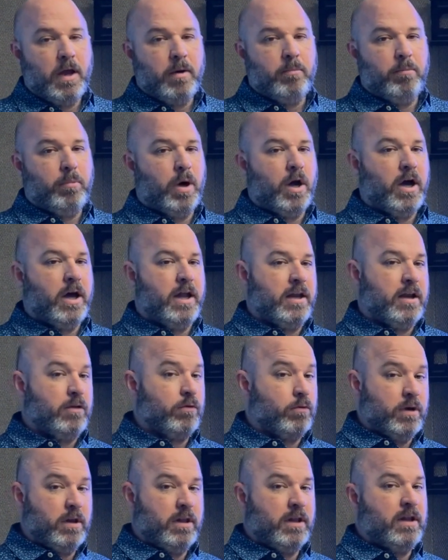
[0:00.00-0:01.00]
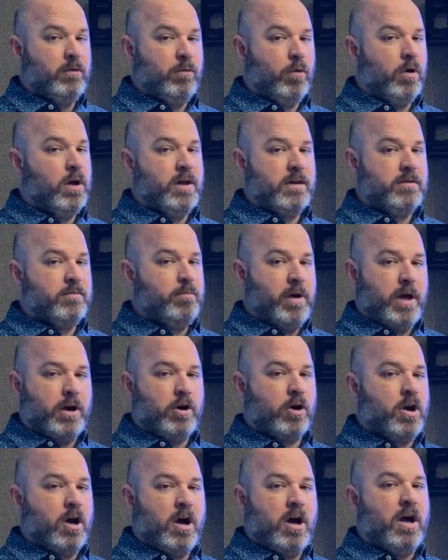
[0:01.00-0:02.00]
But it really was better
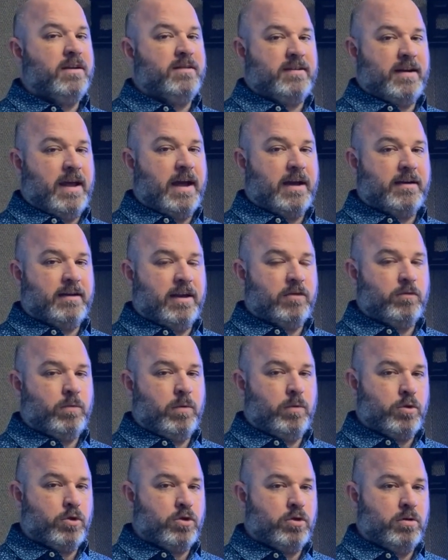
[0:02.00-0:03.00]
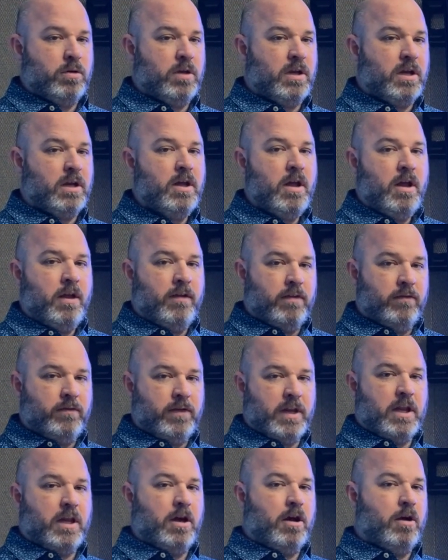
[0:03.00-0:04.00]
contact as we were shooting the
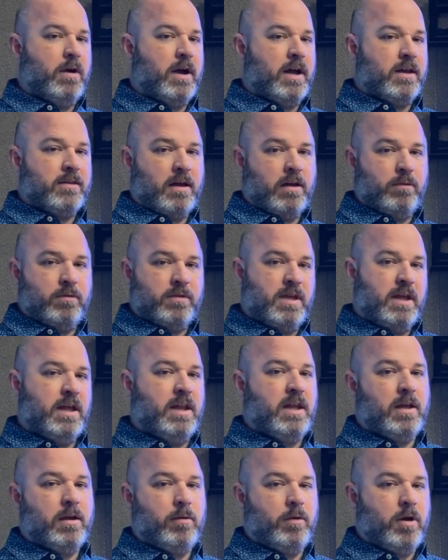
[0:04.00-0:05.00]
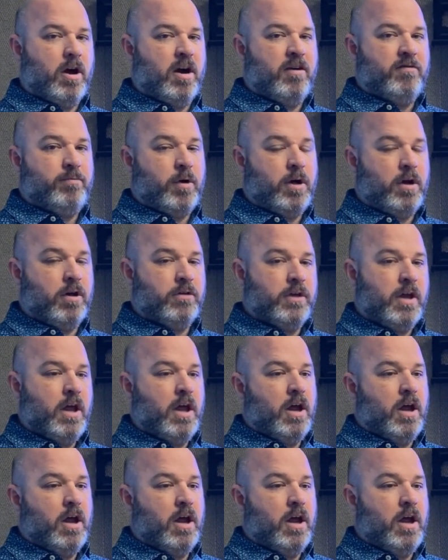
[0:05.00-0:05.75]
video, as I was hitting golf balls.